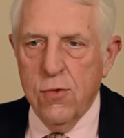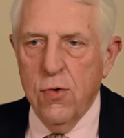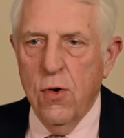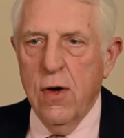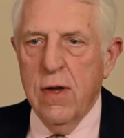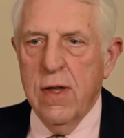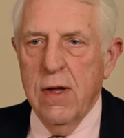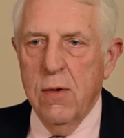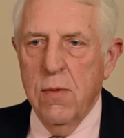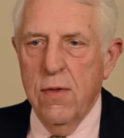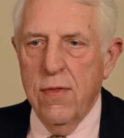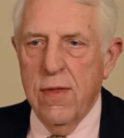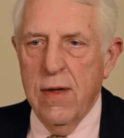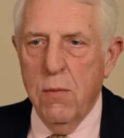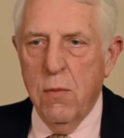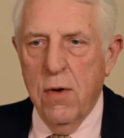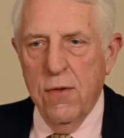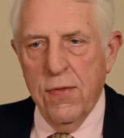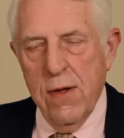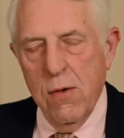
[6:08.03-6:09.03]
talking with
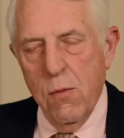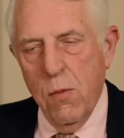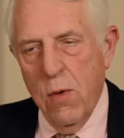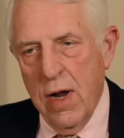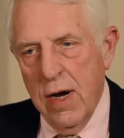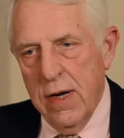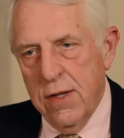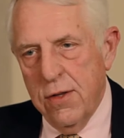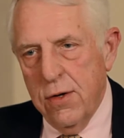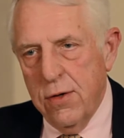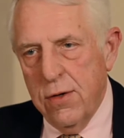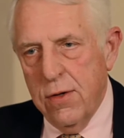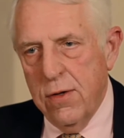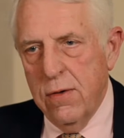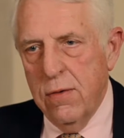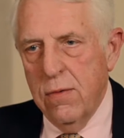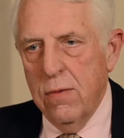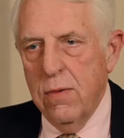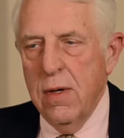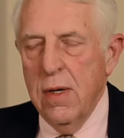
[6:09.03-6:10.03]
them what they wanted to
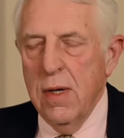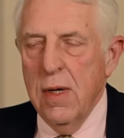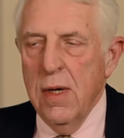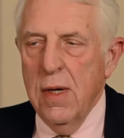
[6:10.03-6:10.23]
do,